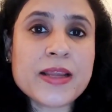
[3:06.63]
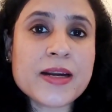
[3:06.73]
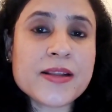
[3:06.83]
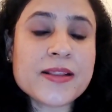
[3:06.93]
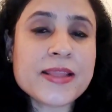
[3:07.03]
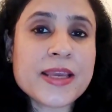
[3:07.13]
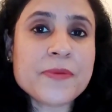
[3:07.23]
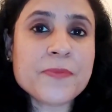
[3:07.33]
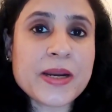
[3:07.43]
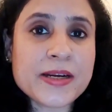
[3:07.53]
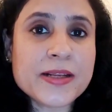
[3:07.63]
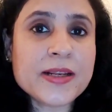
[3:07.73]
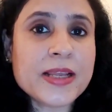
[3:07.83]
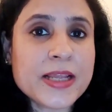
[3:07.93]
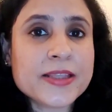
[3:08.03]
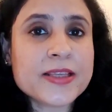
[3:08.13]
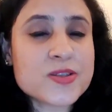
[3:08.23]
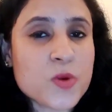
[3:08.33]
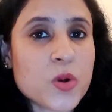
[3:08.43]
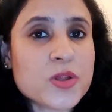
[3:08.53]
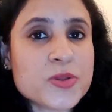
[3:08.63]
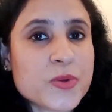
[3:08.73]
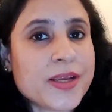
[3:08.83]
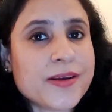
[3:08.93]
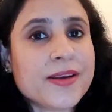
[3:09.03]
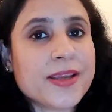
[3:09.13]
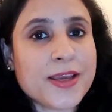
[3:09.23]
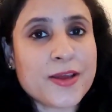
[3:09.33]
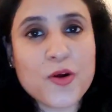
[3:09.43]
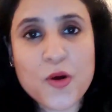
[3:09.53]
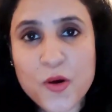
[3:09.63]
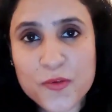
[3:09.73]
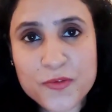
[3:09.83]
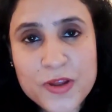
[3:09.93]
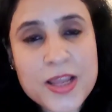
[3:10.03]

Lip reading: that their mental health is also taken care of.